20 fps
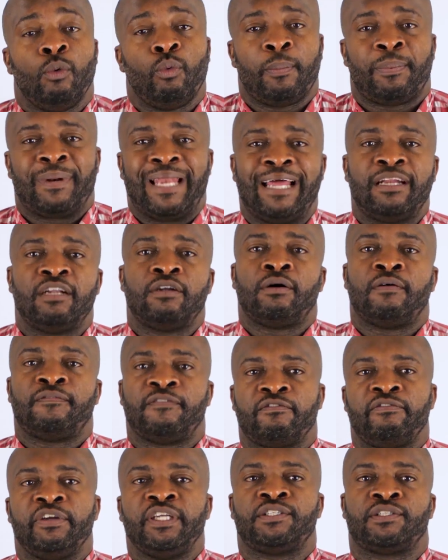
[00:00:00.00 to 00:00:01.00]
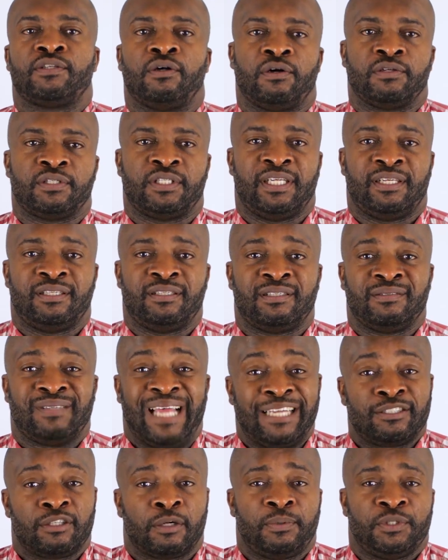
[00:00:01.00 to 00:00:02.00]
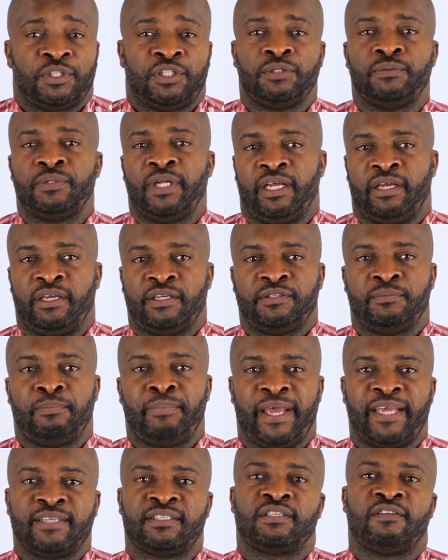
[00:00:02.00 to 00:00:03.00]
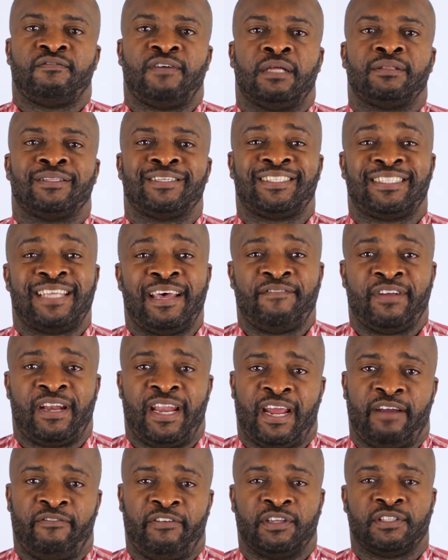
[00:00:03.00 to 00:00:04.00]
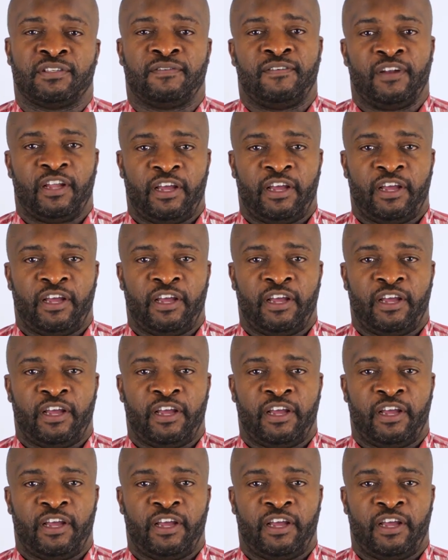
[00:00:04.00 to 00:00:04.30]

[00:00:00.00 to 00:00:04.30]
We plan and offer resources and opportunities based around the 7 areas of